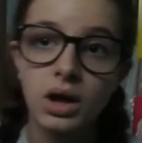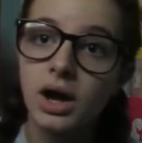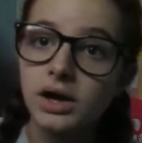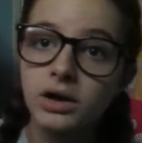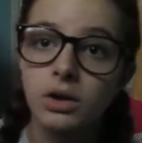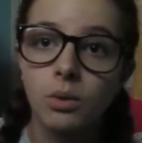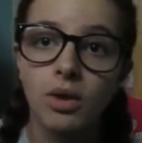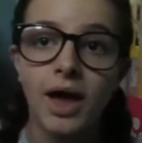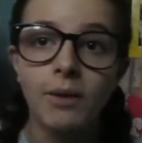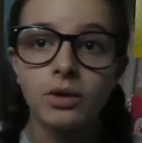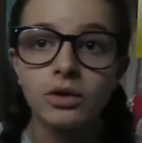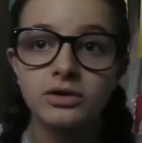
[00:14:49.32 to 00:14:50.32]
I don't know what
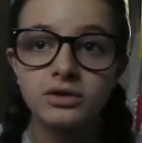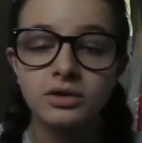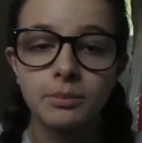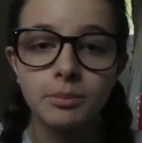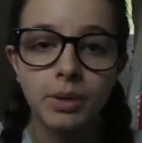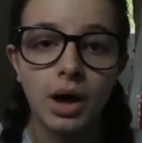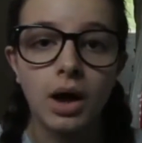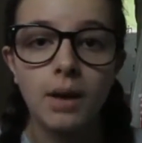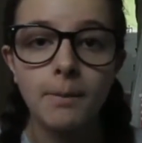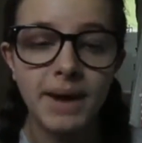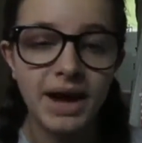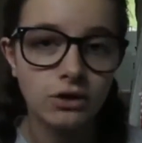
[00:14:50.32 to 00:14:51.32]
that was. But
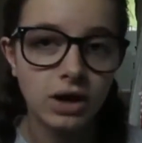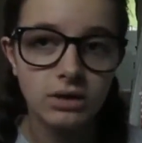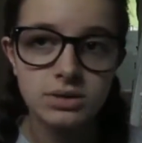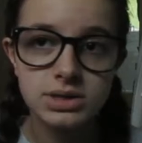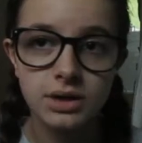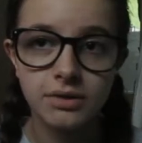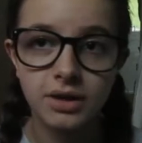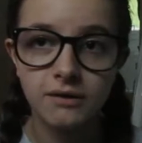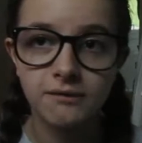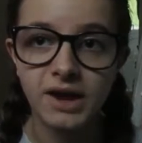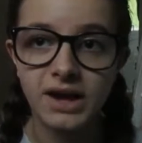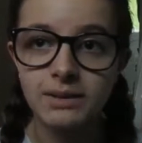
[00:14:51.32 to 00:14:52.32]
backgrounds I think
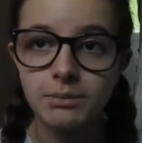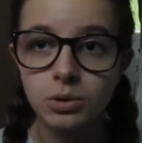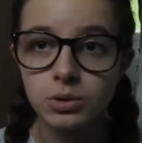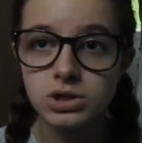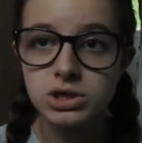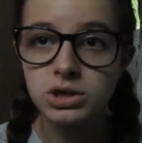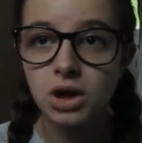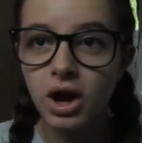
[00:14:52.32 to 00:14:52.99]
are fairly important.